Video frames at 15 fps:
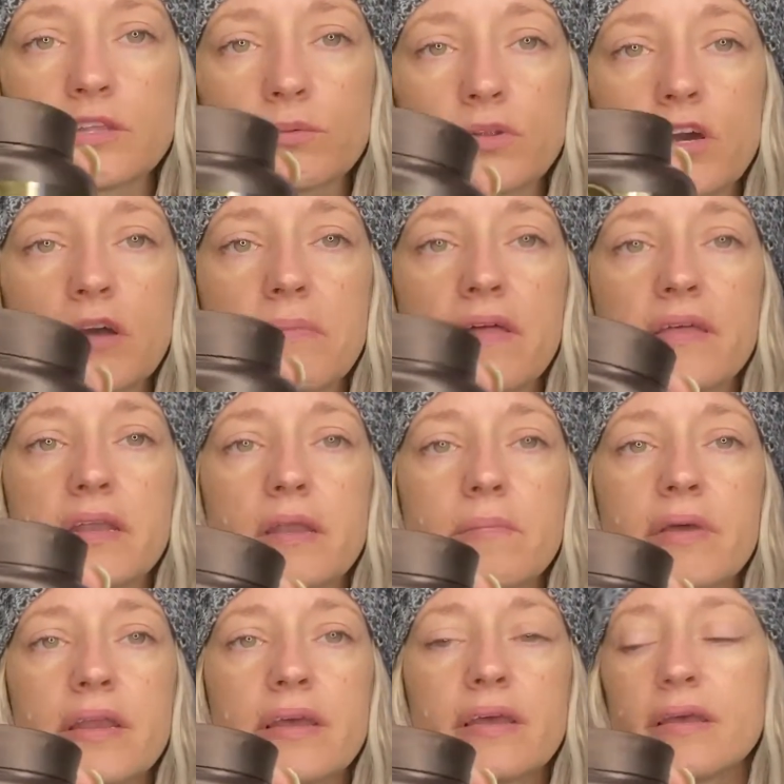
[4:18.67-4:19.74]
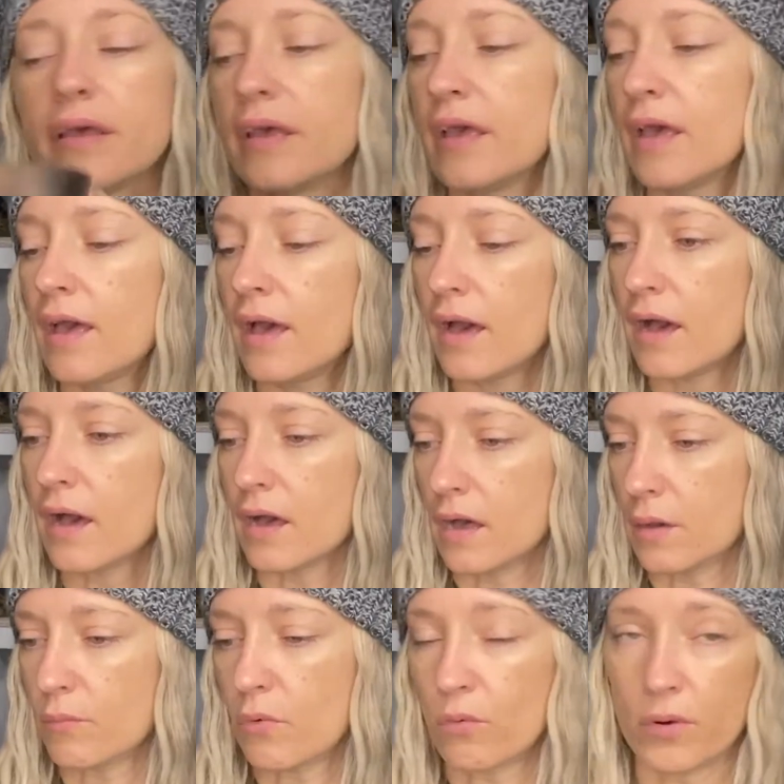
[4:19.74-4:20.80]
We'll talk about that in a minute.
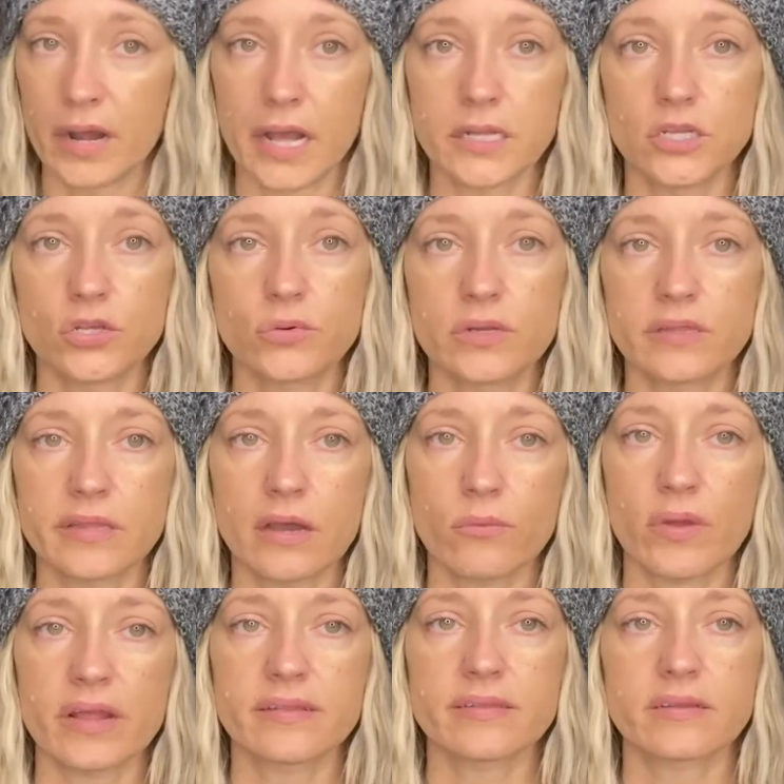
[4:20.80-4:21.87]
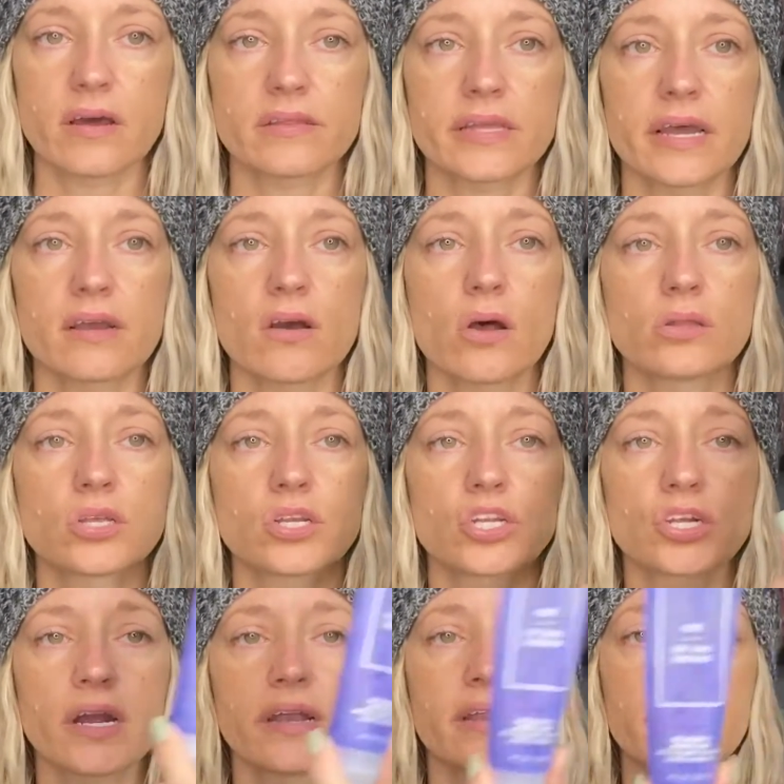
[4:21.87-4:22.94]
When I do it, that way it's not that
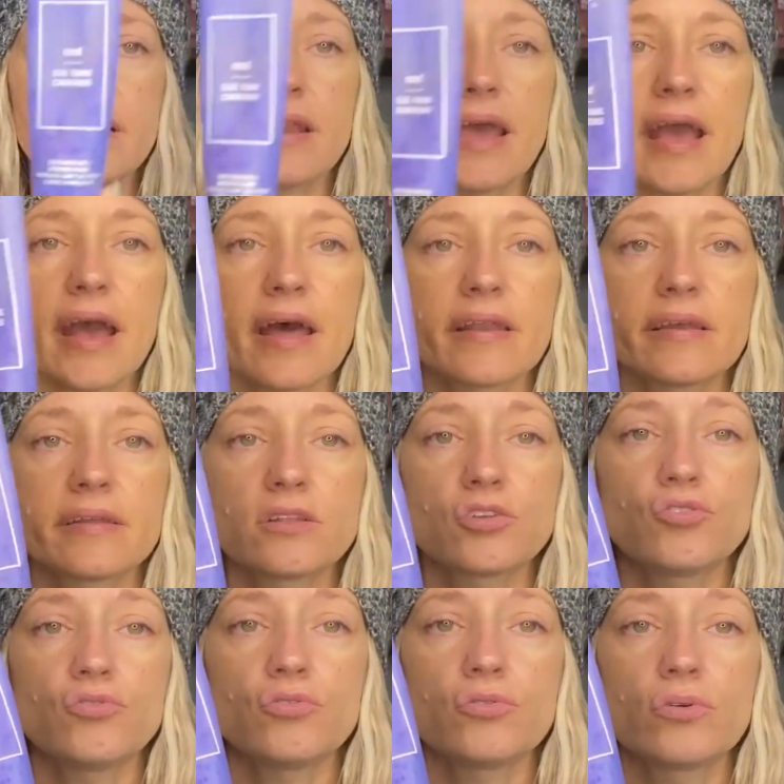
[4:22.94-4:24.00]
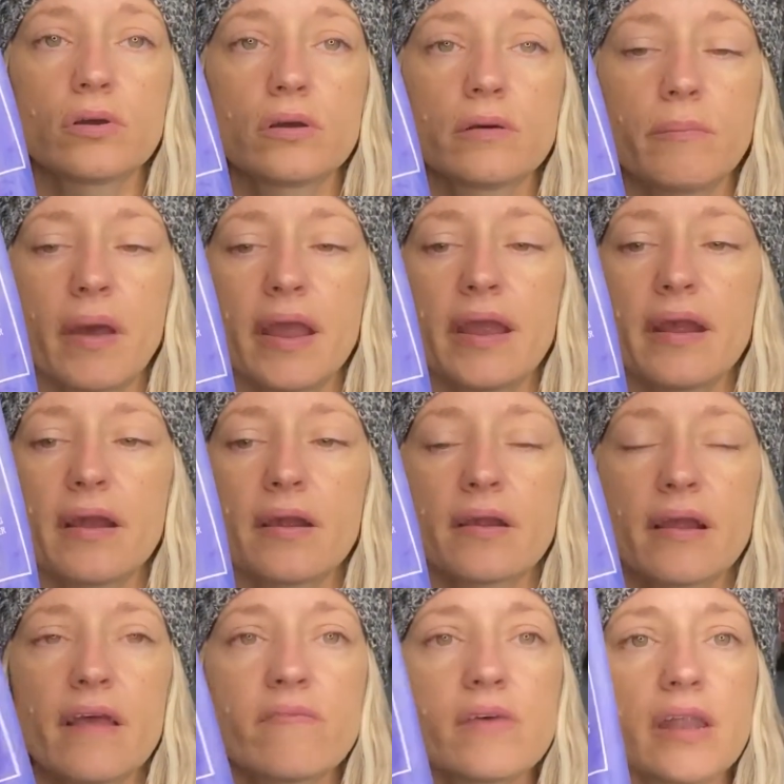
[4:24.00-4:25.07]
concentrated, and add it to my hair.
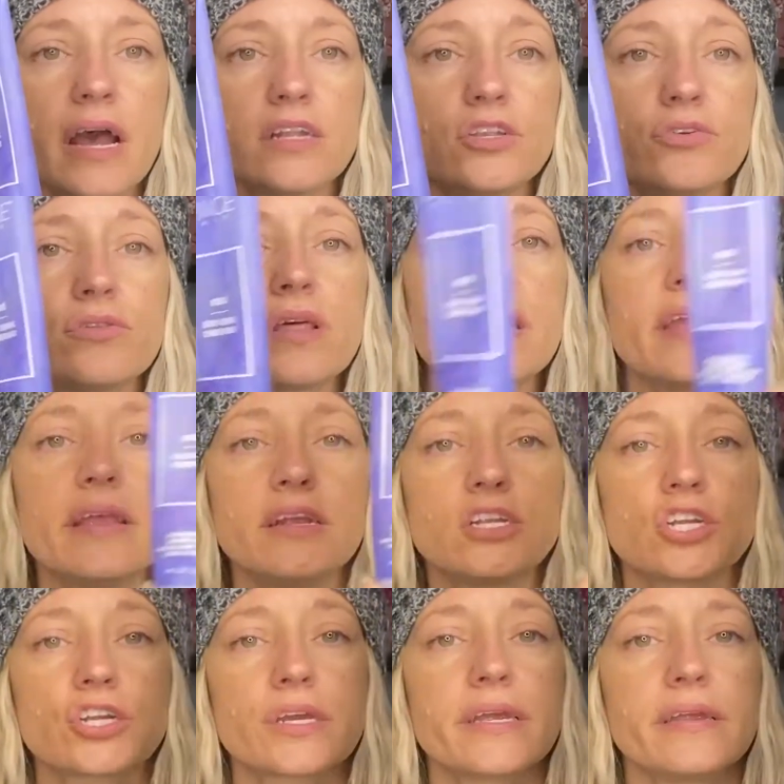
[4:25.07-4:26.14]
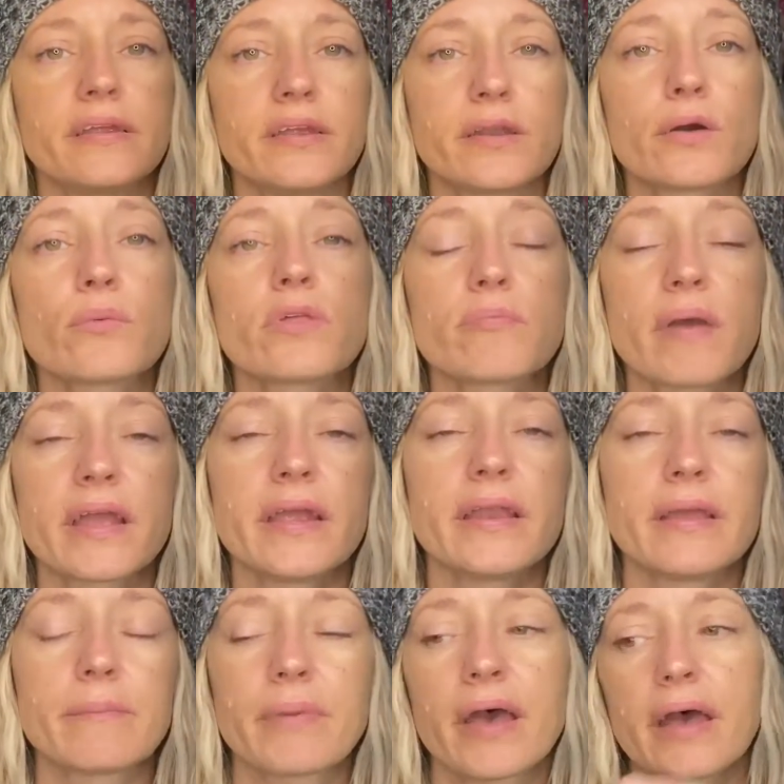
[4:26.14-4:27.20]
And then I do the heat treat, with my
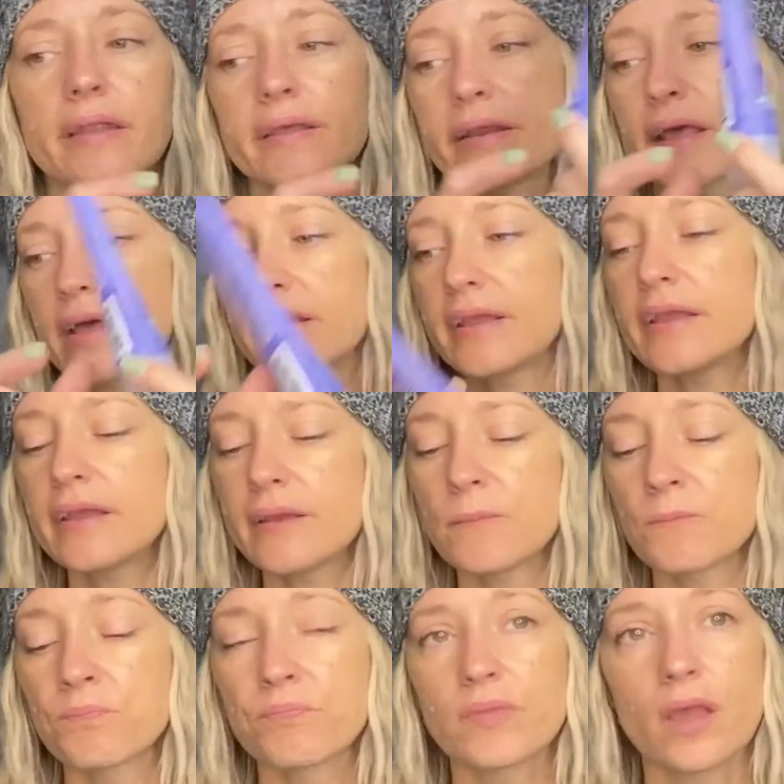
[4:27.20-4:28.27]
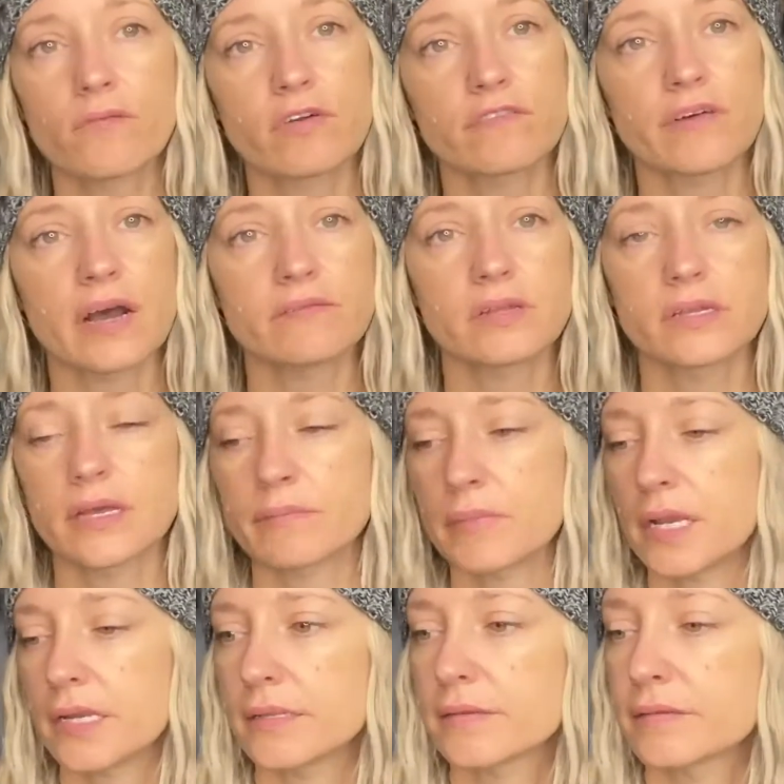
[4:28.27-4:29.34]
heating pad, and add heat for 5 to 10 minutes.